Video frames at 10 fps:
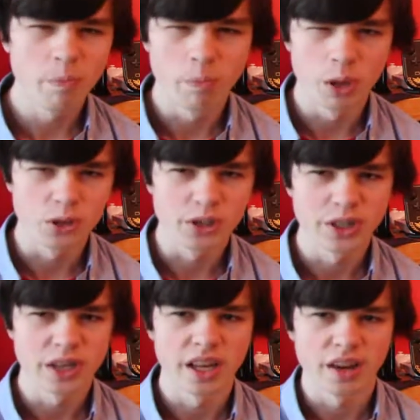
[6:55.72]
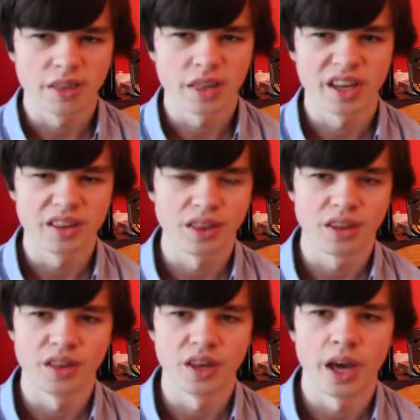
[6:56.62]
budget, and I think
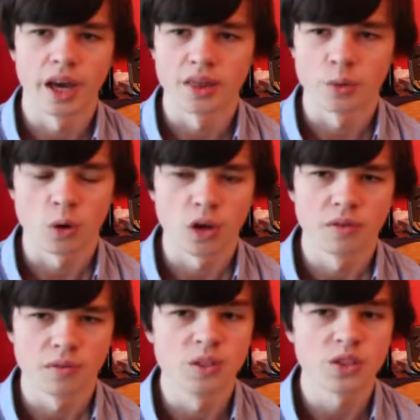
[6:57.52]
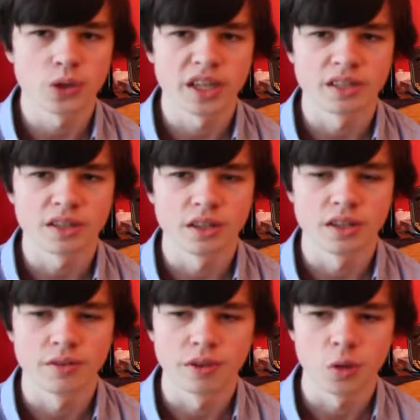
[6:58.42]
that uh, there were a lot of constraints on
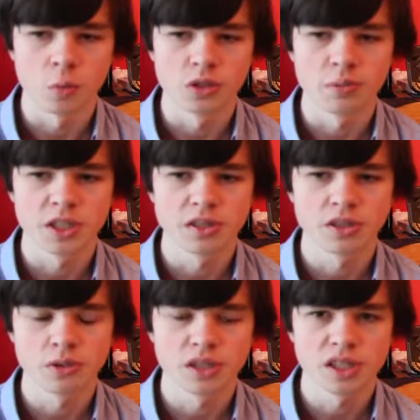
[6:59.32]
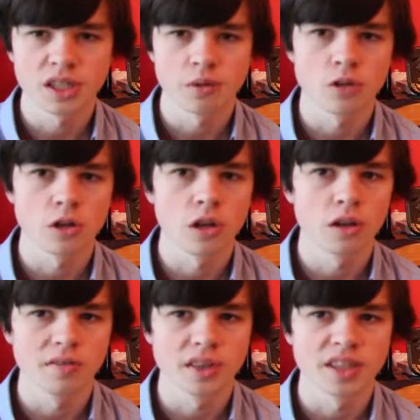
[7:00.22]
the developers because you could see there were a lot
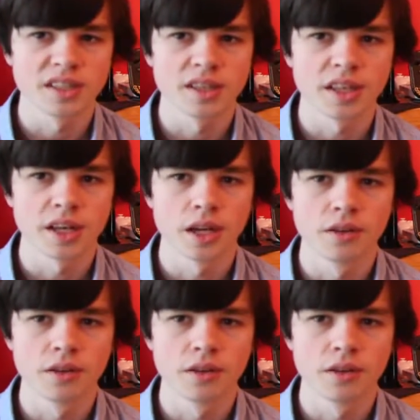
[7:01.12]
of things that they kind